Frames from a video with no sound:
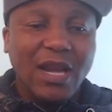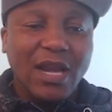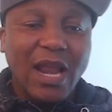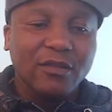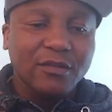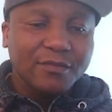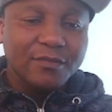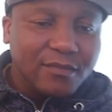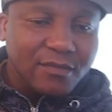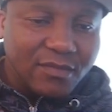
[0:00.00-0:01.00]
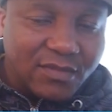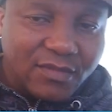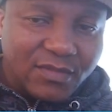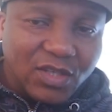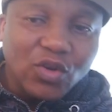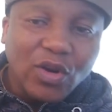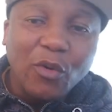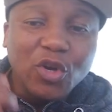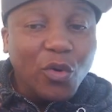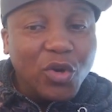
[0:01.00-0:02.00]
Now
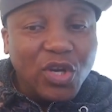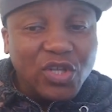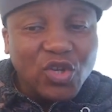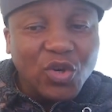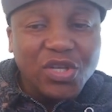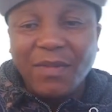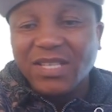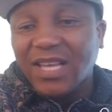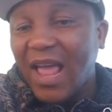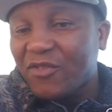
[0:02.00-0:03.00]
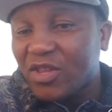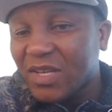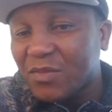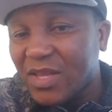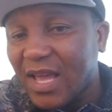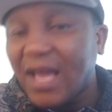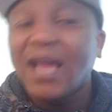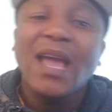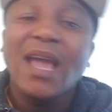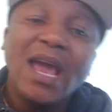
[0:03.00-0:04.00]
we know unique solution everything must be
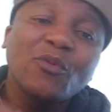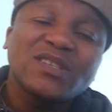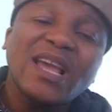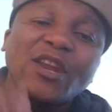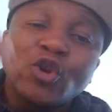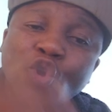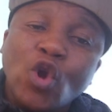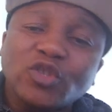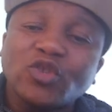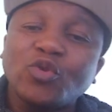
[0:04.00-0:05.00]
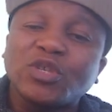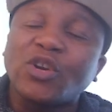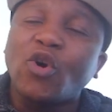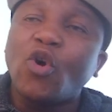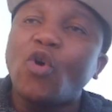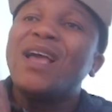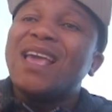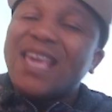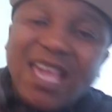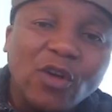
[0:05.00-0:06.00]
there. And when you say no solution
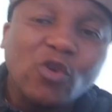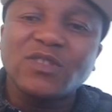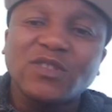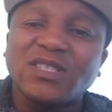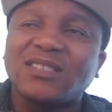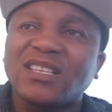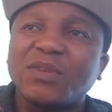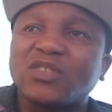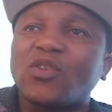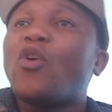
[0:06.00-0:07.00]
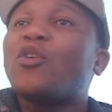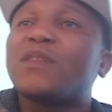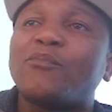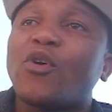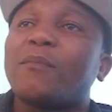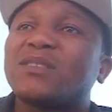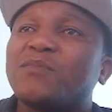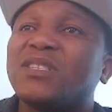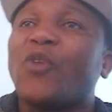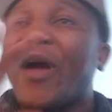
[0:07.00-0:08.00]
or inconsistency, means all the bottom
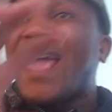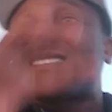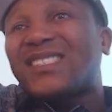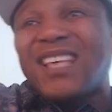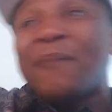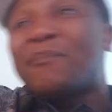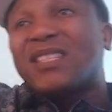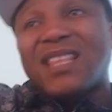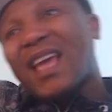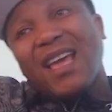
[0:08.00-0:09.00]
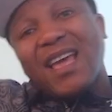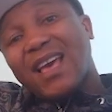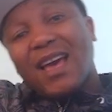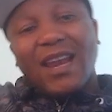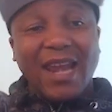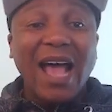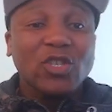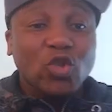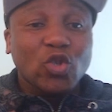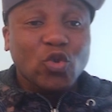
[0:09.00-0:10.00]
must be zero except the
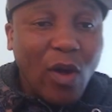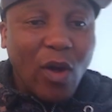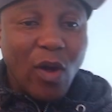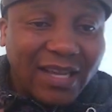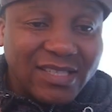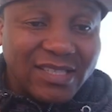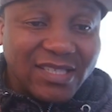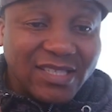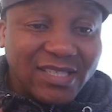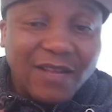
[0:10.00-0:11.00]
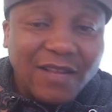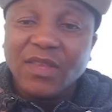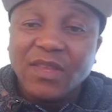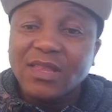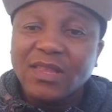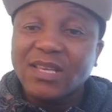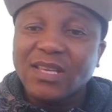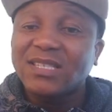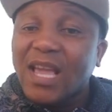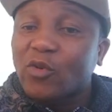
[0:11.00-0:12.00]
last one. Like I say, this is
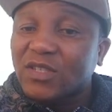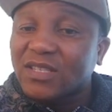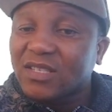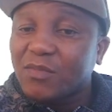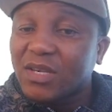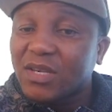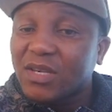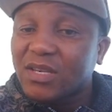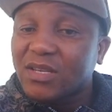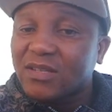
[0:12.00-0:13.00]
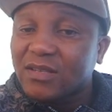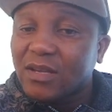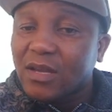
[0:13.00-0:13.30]
inconsistency, means